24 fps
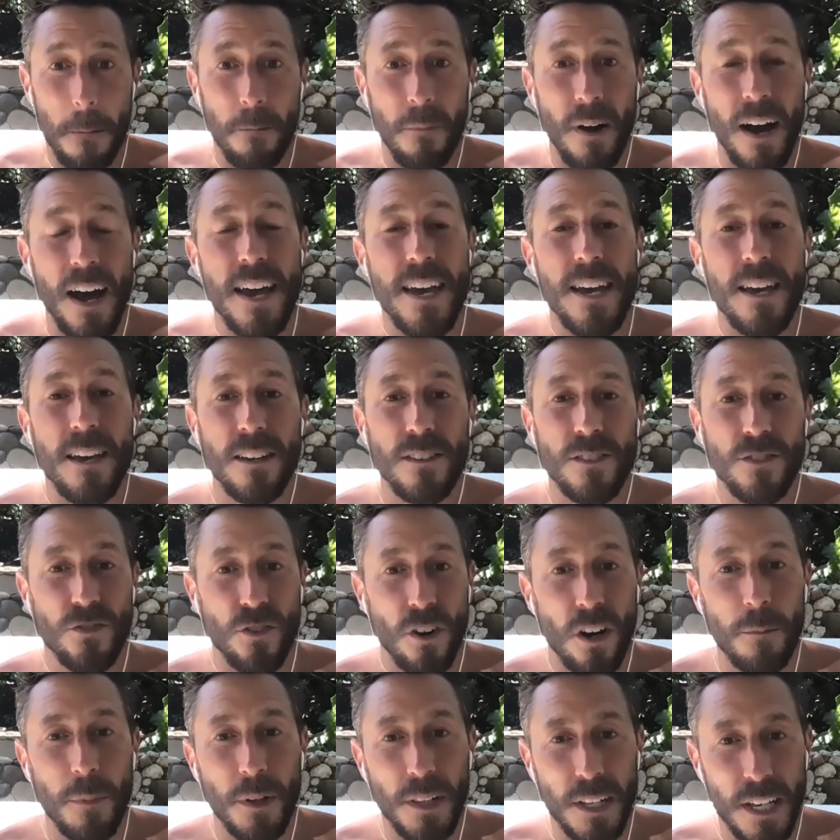My
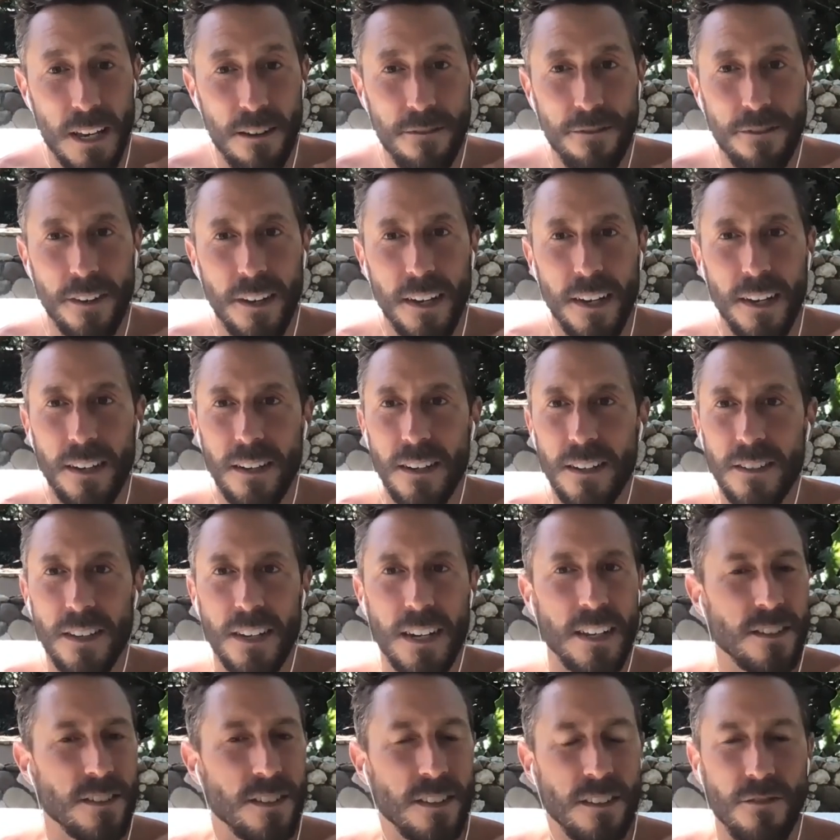strong belief is that
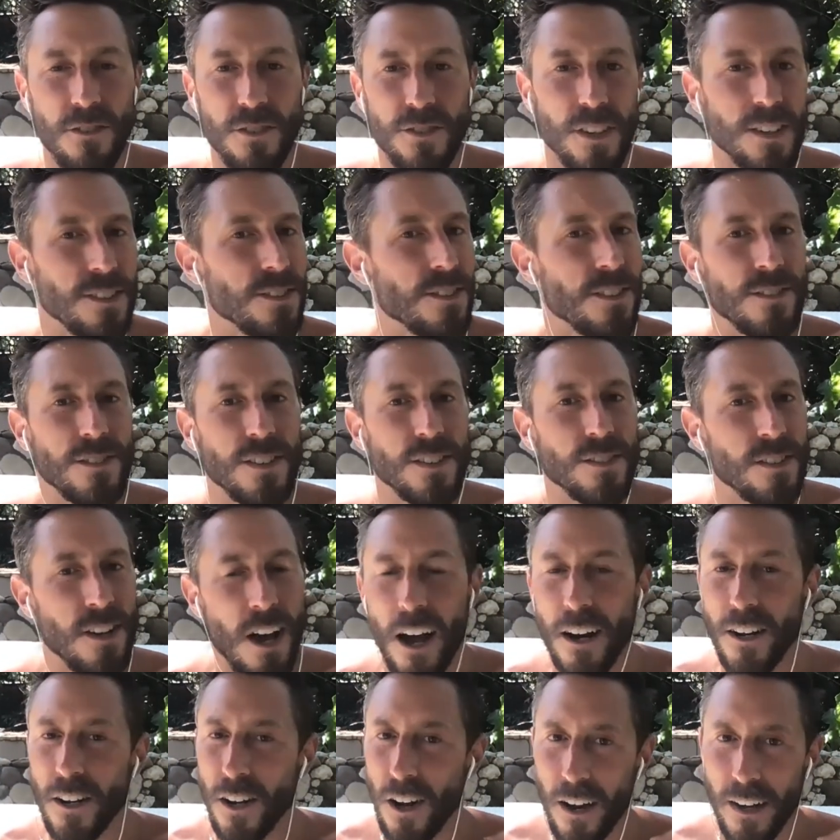insulin resistance is
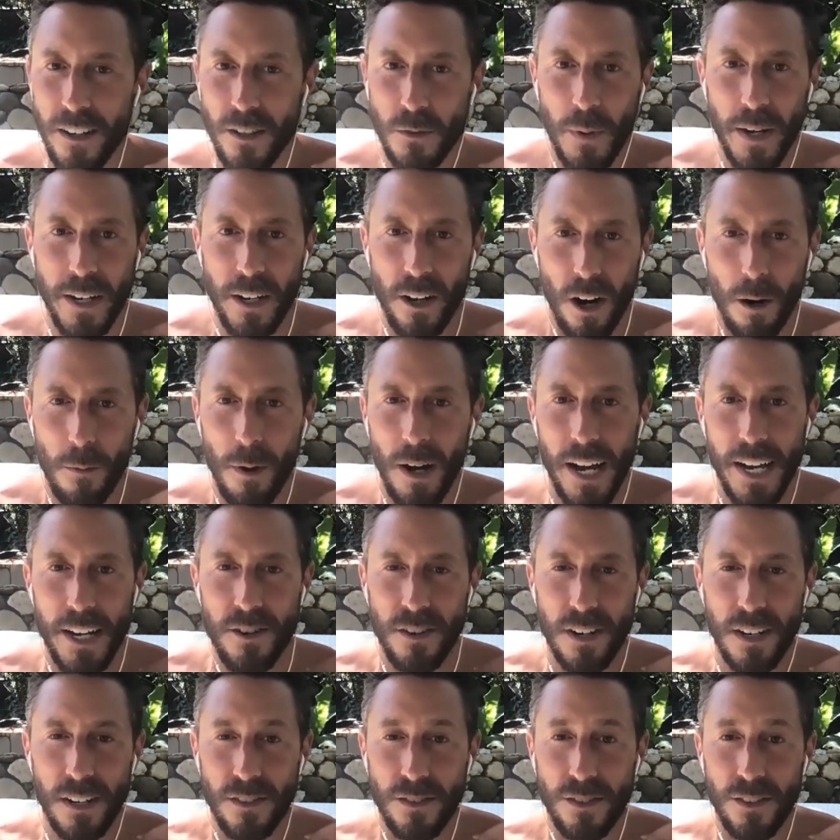not caused by
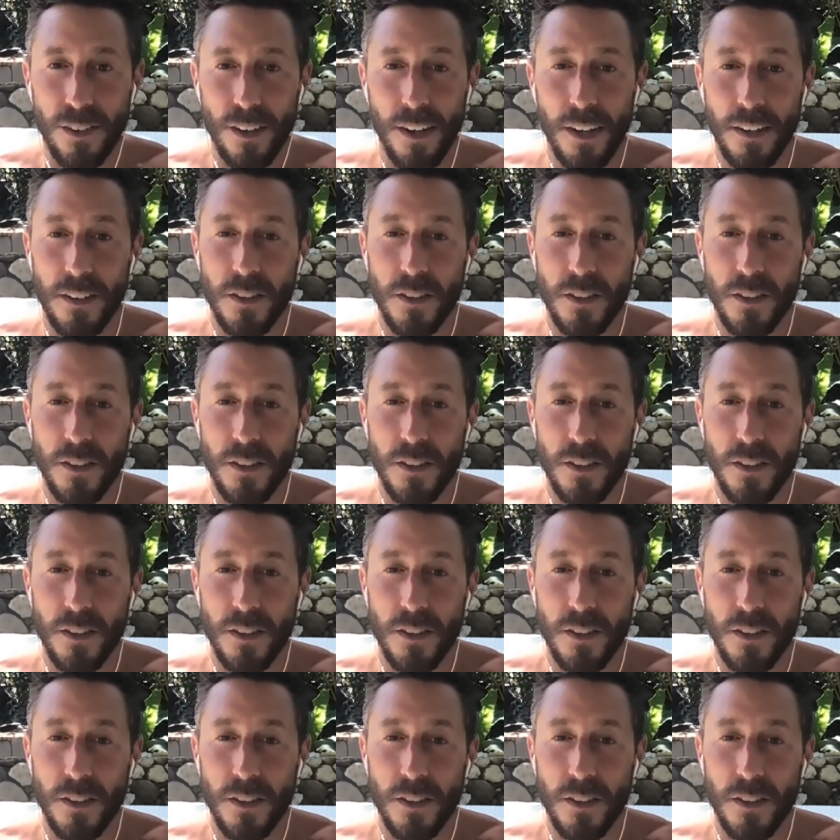carbohydrates,